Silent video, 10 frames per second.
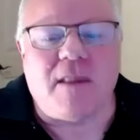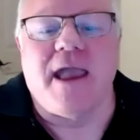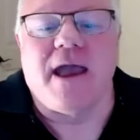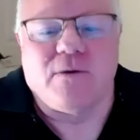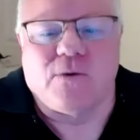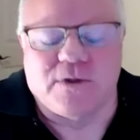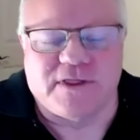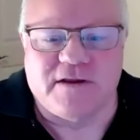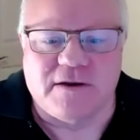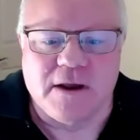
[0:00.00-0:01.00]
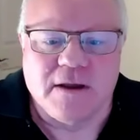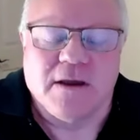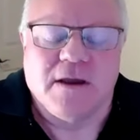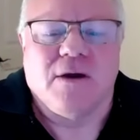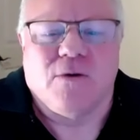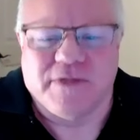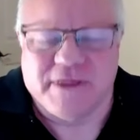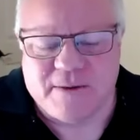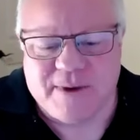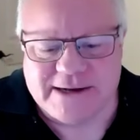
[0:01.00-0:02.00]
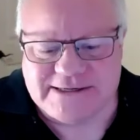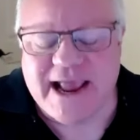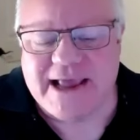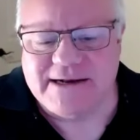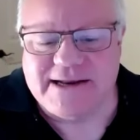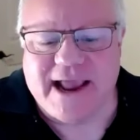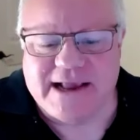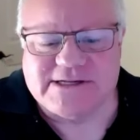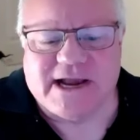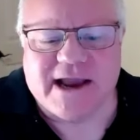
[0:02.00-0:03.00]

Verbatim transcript: And within about 10 days,